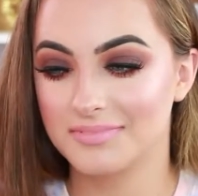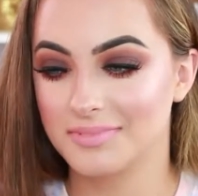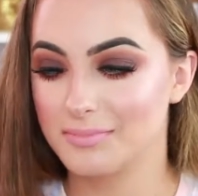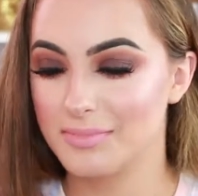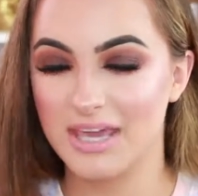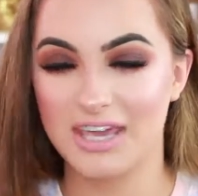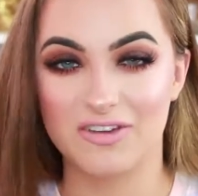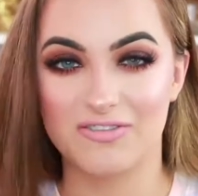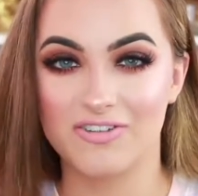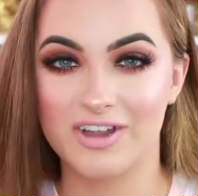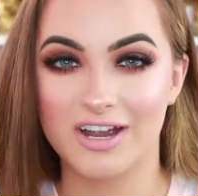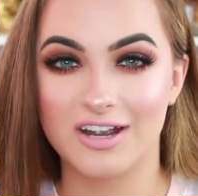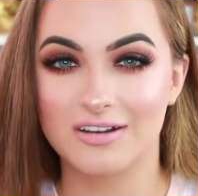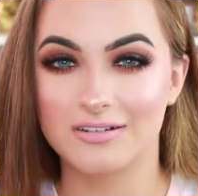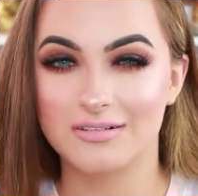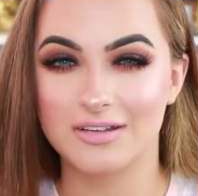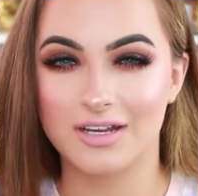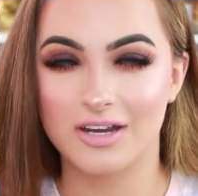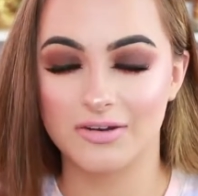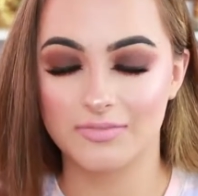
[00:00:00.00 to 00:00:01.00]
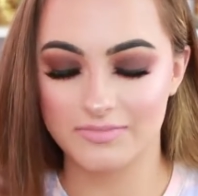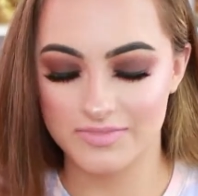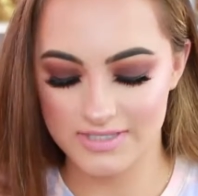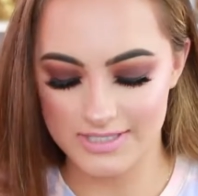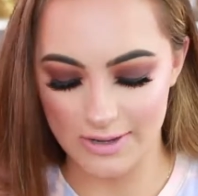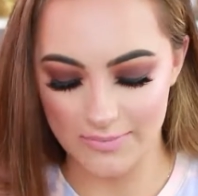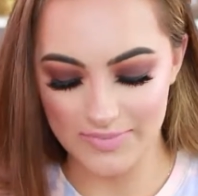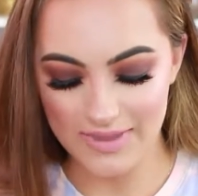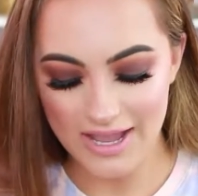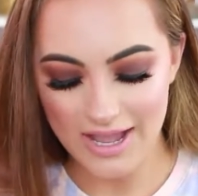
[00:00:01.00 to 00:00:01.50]
make it fair, you know?
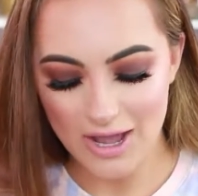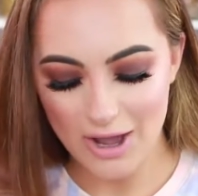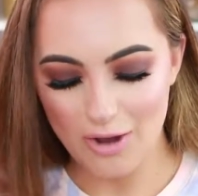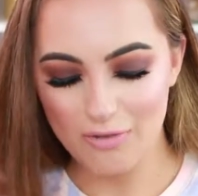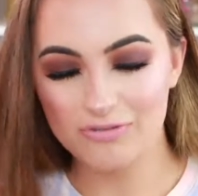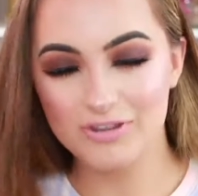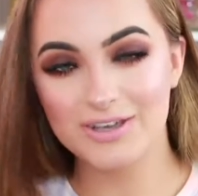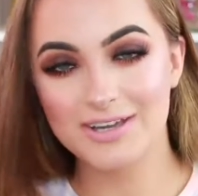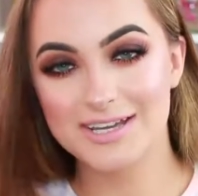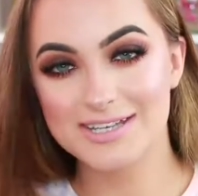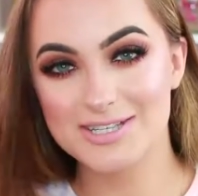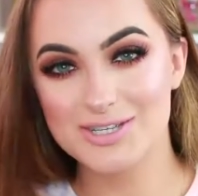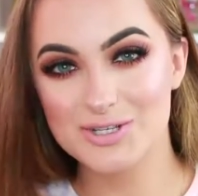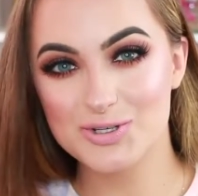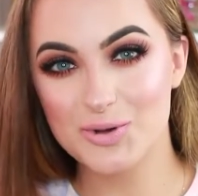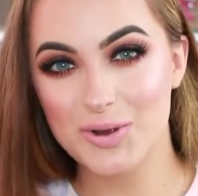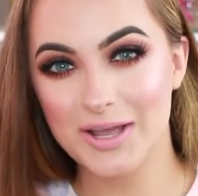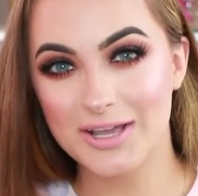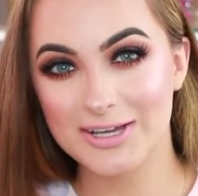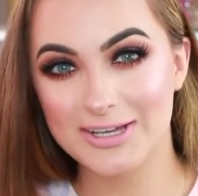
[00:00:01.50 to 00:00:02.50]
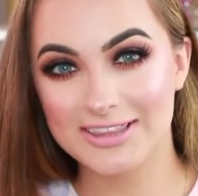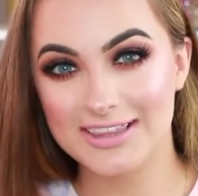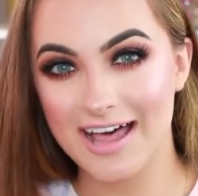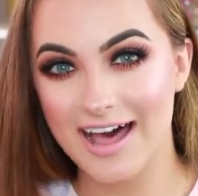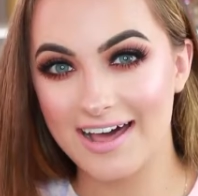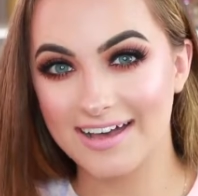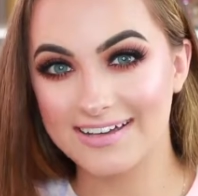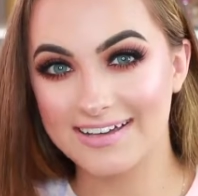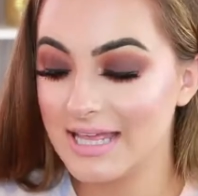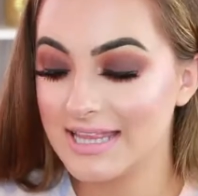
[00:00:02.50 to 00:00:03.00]
So hopefully you guys enjoy. Good
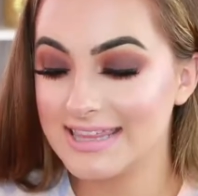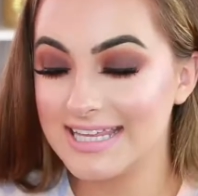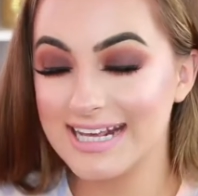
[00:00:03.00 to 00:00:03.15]
luck.